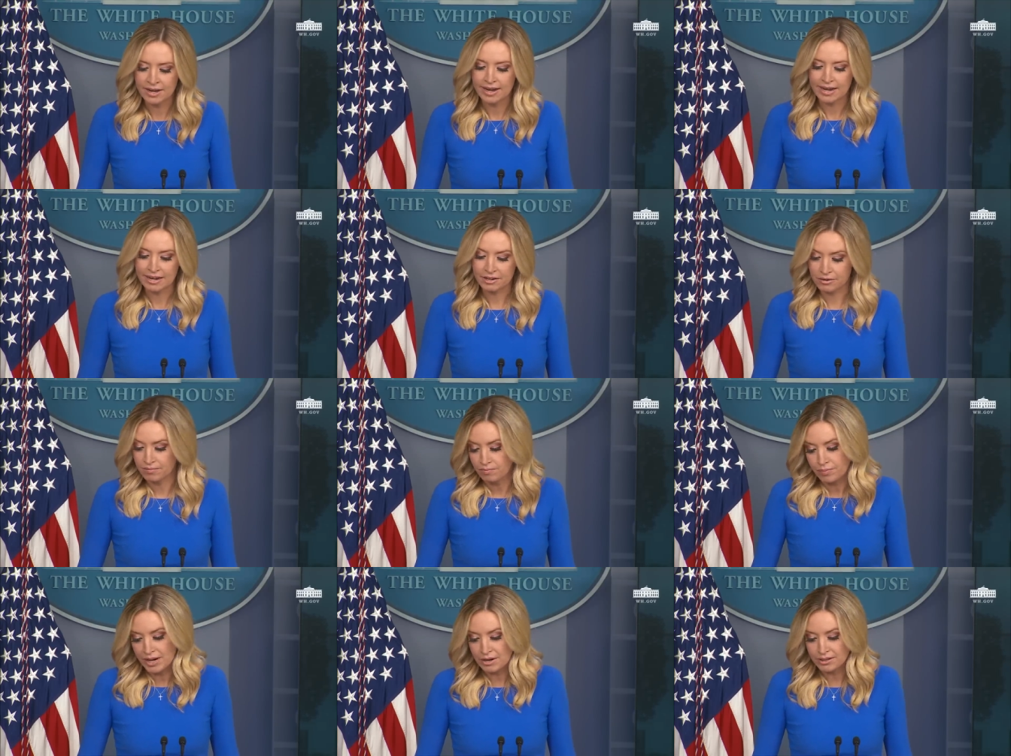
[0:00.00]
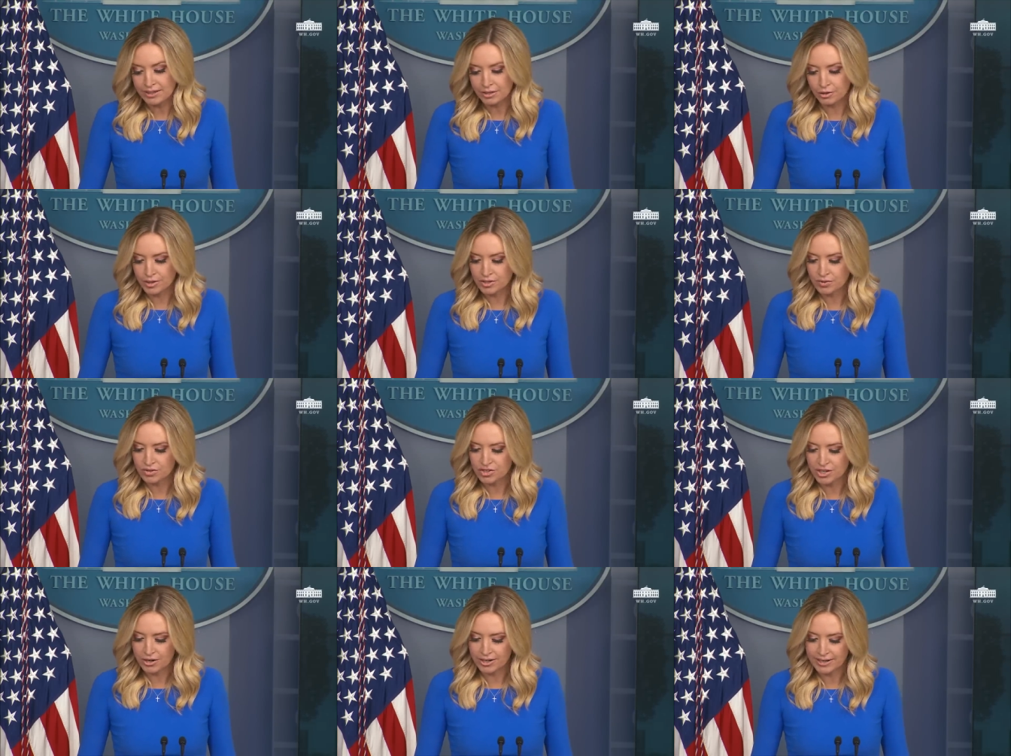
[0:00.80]
It apparently agrees with
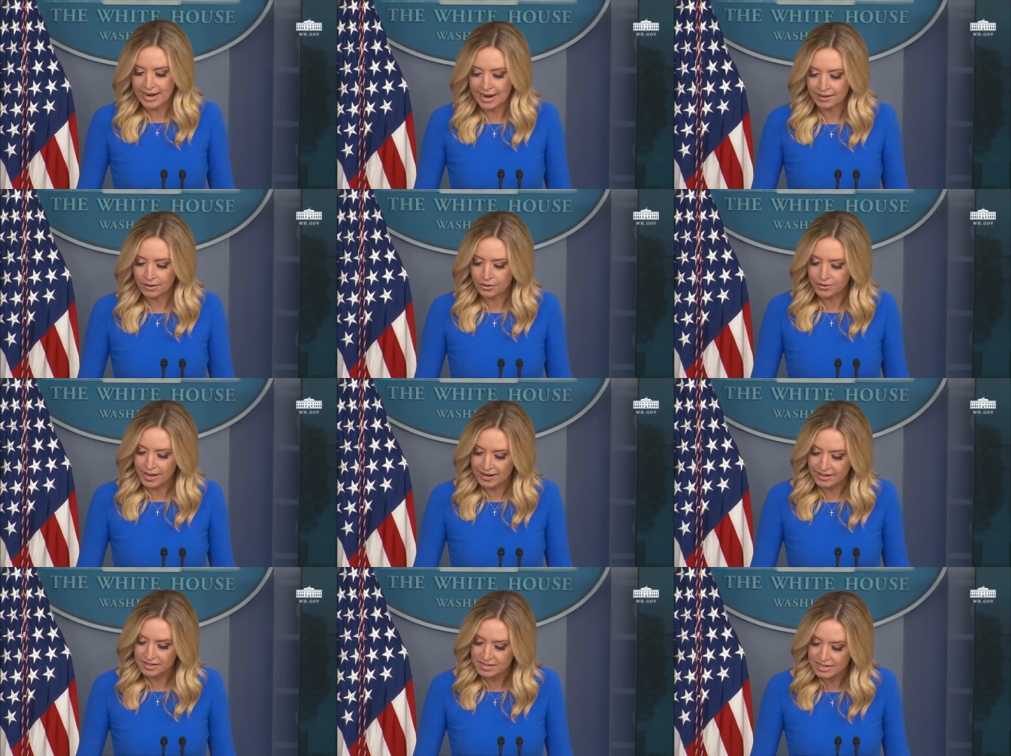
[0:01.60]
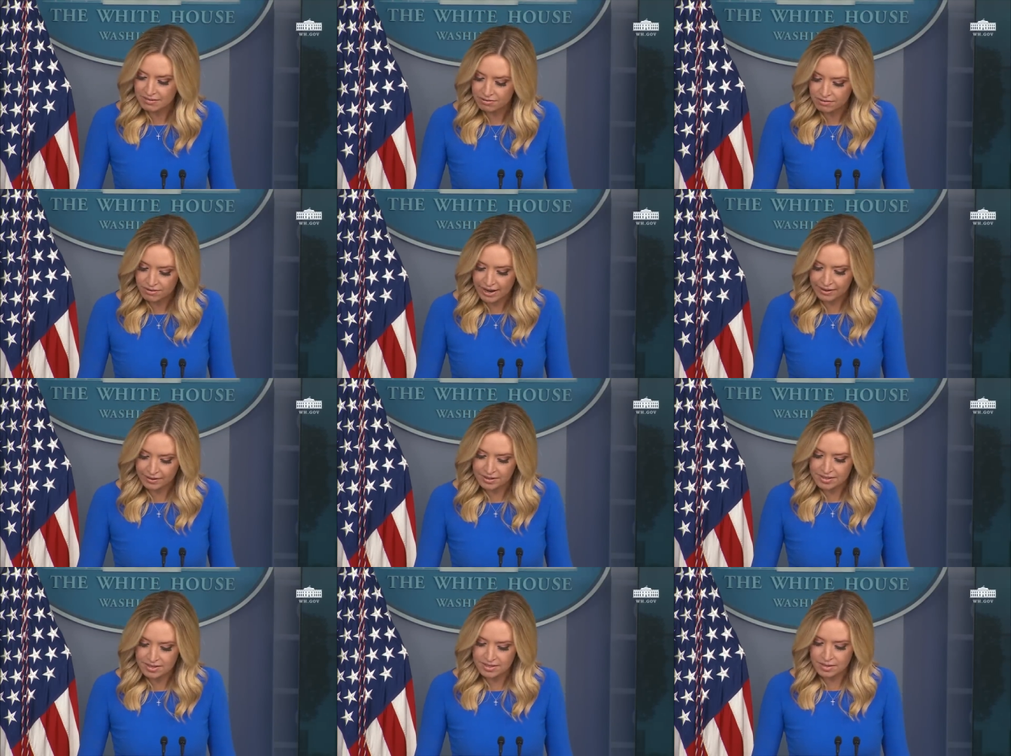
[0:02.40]
Jerry Nadler that Antifa
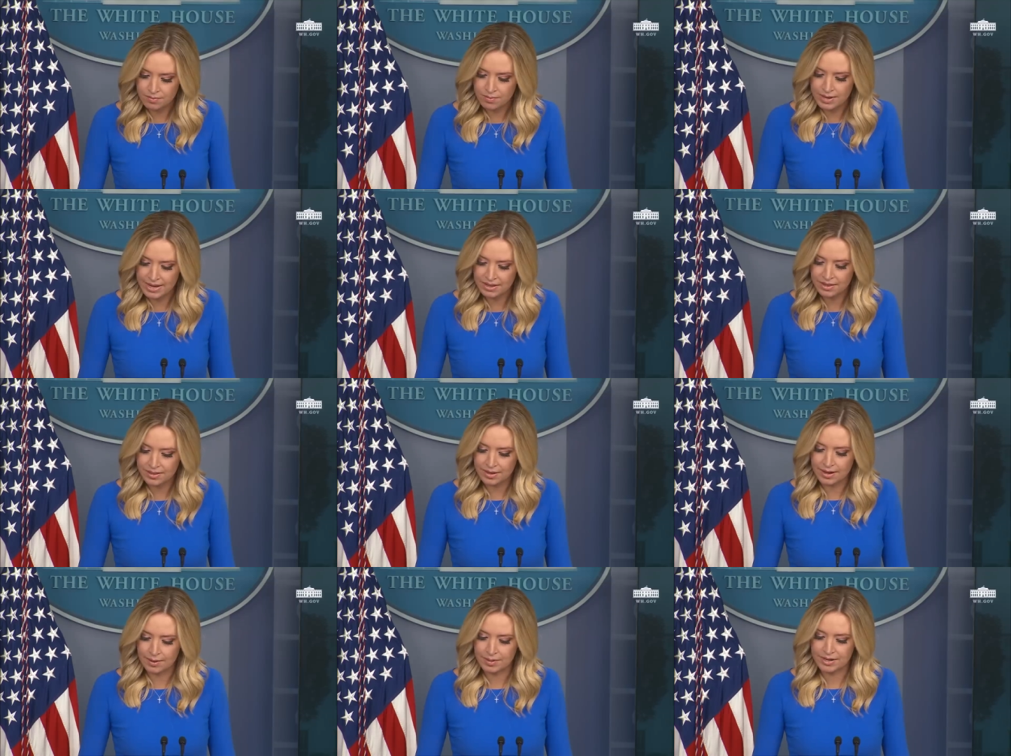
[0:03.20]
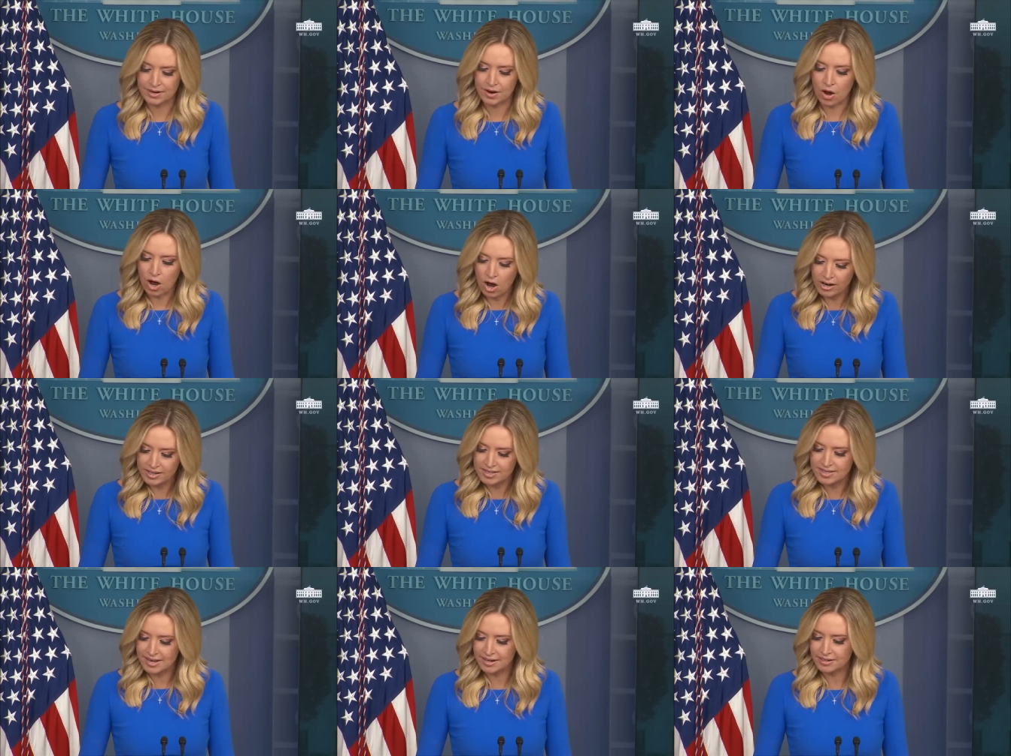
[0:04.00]
violence is a myth. Um, in
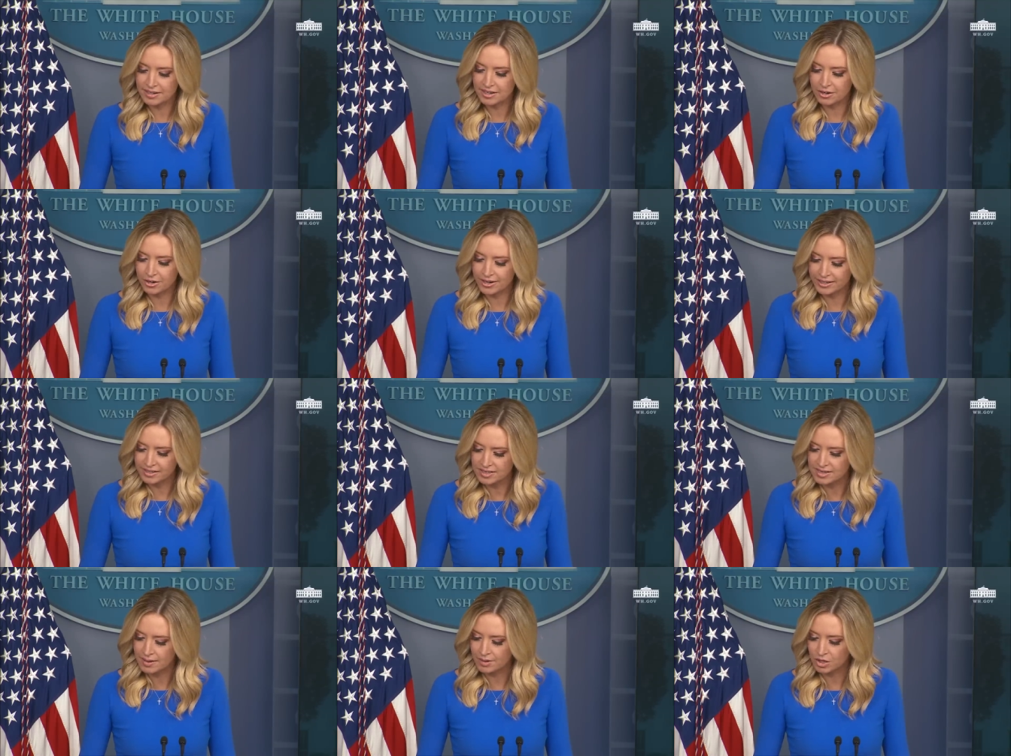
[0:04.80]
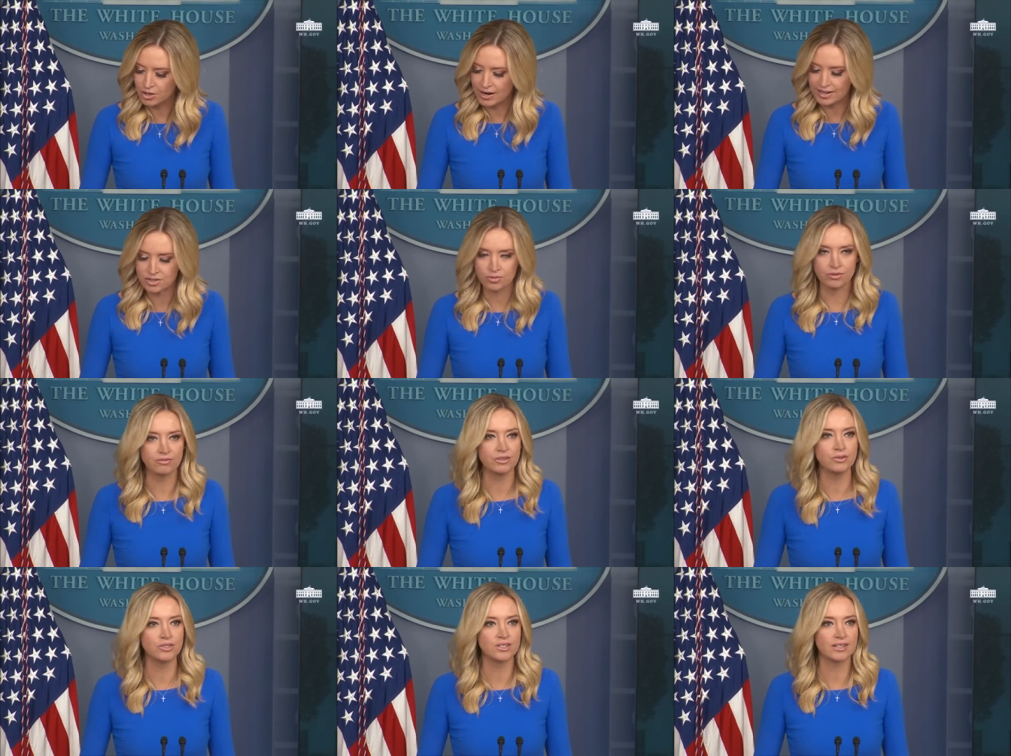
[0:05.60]
August Senate hearings, Democrats
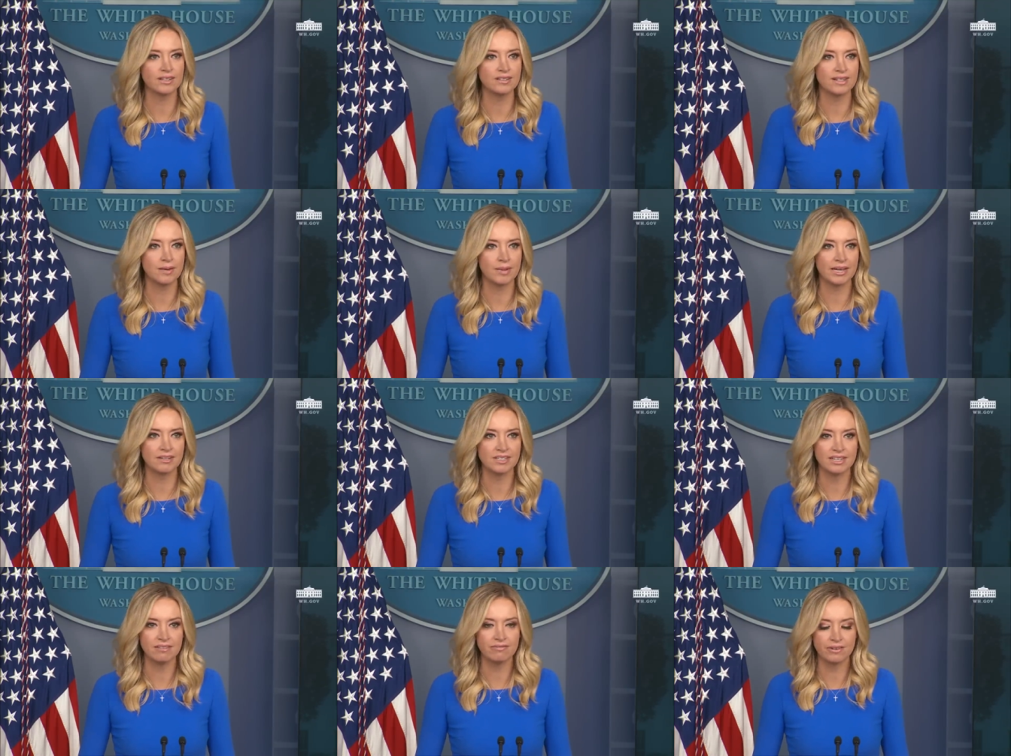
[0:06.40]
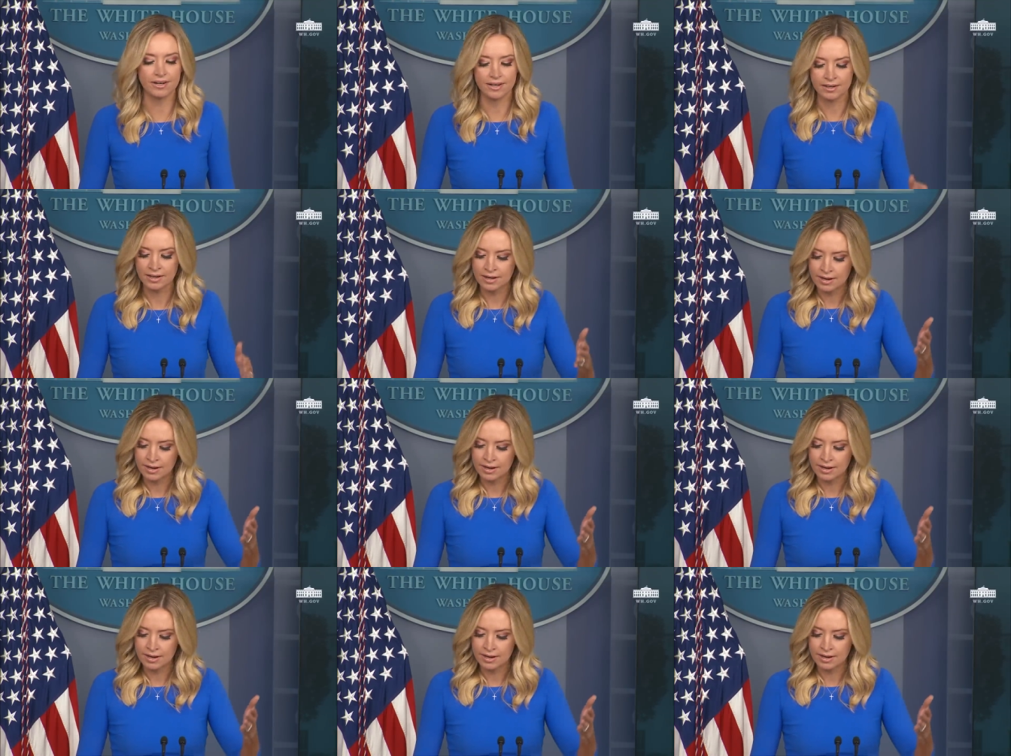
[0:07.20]
refused to condemn Antifa.